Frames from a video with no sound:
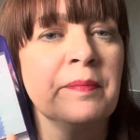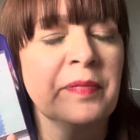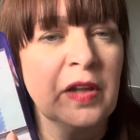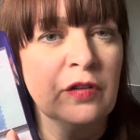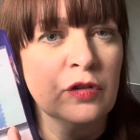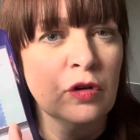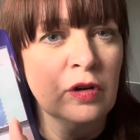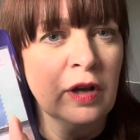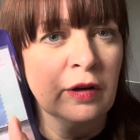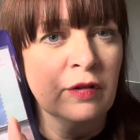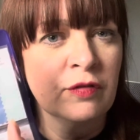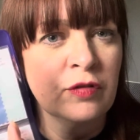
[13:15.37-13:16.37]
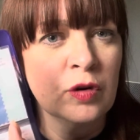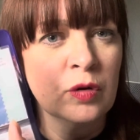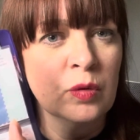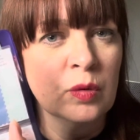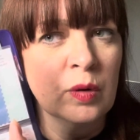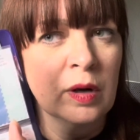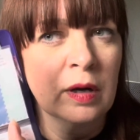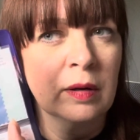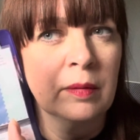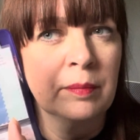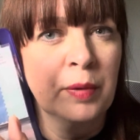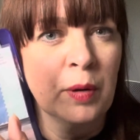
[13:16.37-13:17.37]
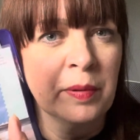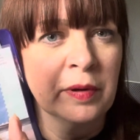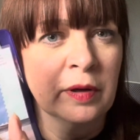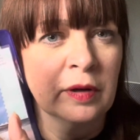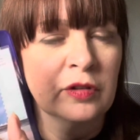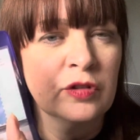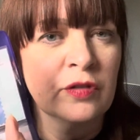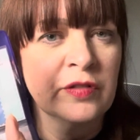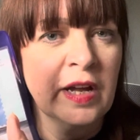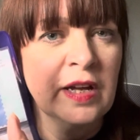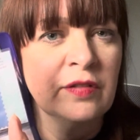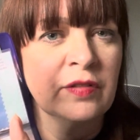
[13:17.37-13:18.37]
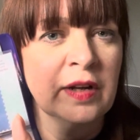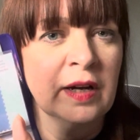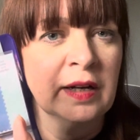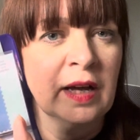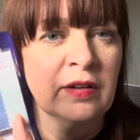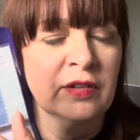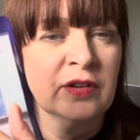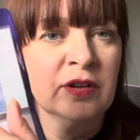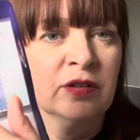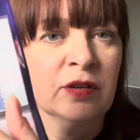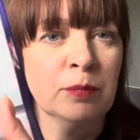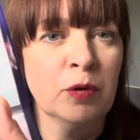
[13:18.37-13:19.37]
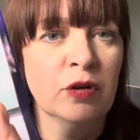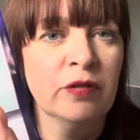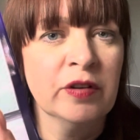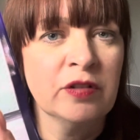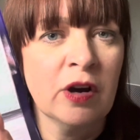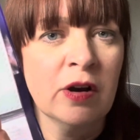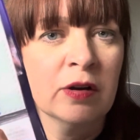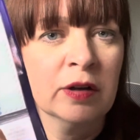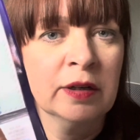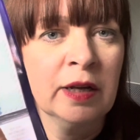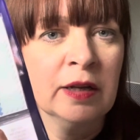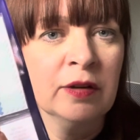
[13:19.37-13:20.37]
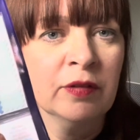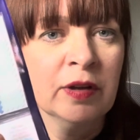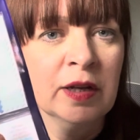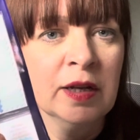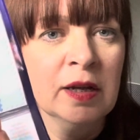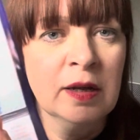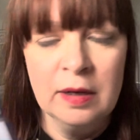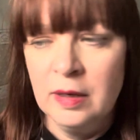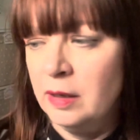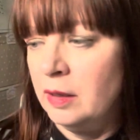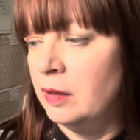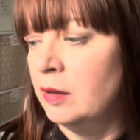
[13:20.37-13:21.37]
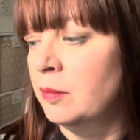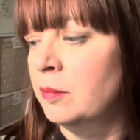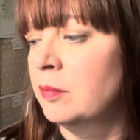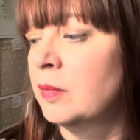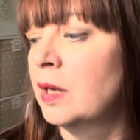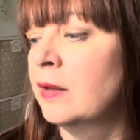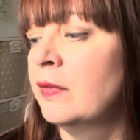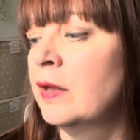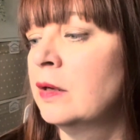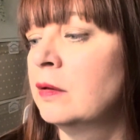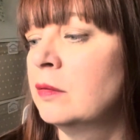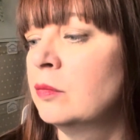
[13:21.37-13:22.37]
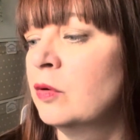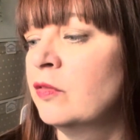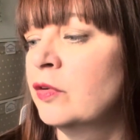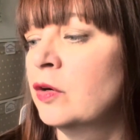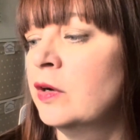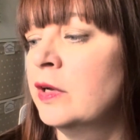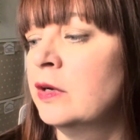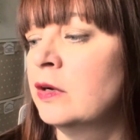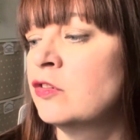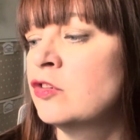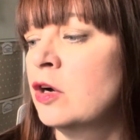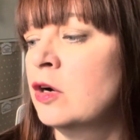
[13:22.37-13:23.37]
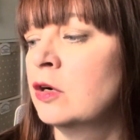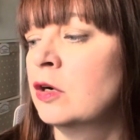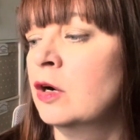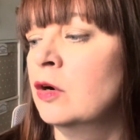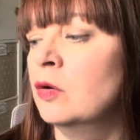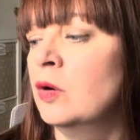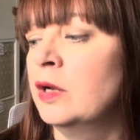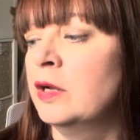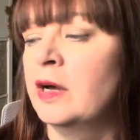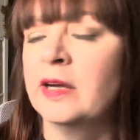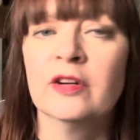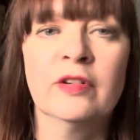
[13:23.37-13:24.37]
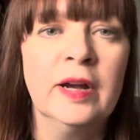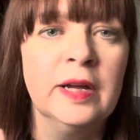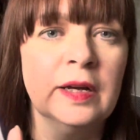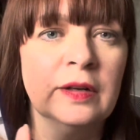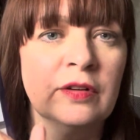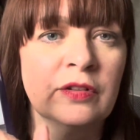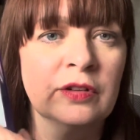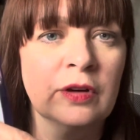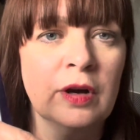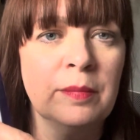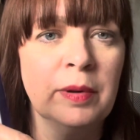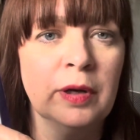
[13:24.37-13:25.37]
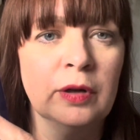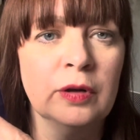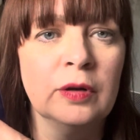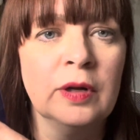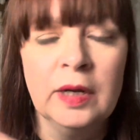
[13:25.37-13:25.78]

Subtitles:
it's not like a full proper sort of navy, I guess. This is more of a dark navy. And then what have I got here? A charcoal, a light grey, and a sky blue,